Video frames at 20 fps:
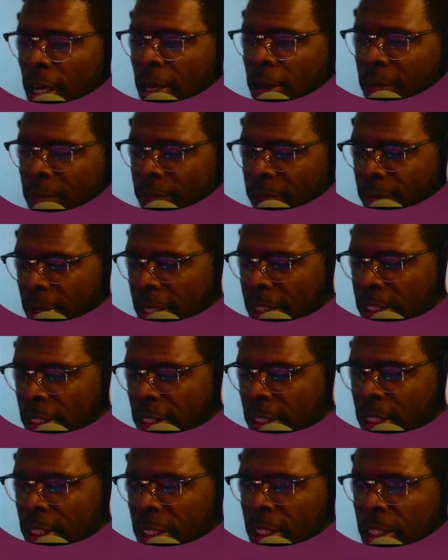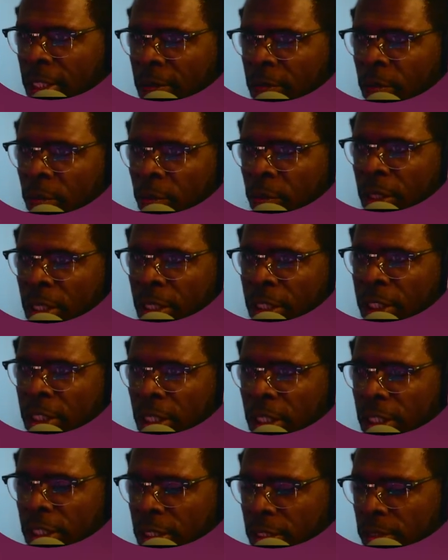basically we can
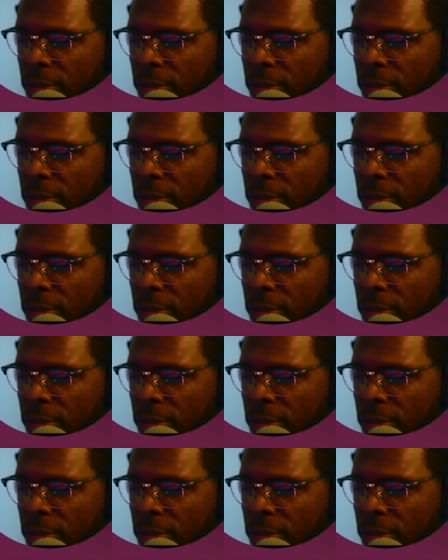just